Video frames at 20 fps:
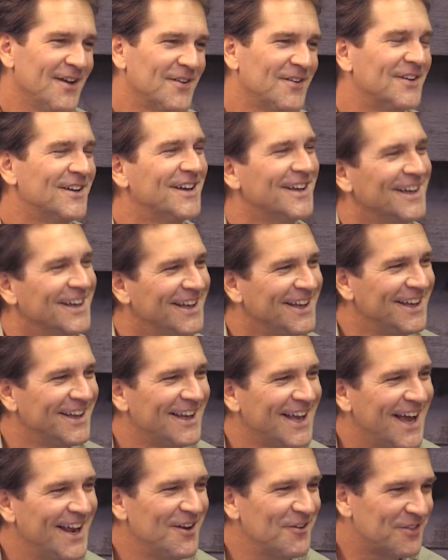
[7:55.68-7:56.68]
know,
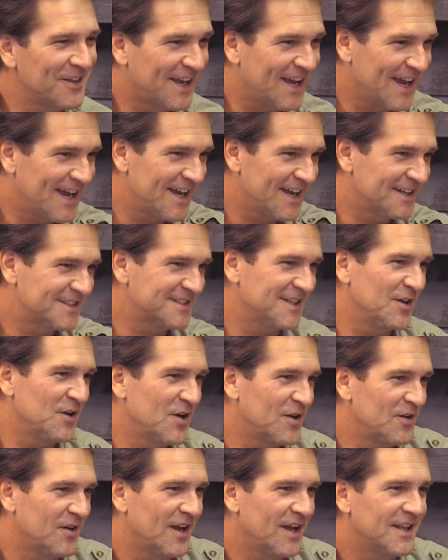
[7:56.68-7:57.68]
I know the guy sitting
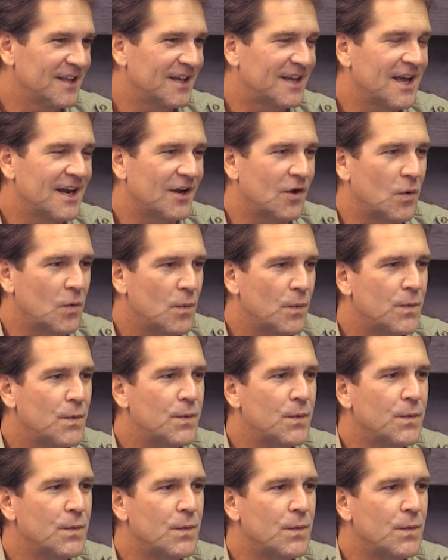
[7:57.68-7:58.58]
on your hand. They kind of go.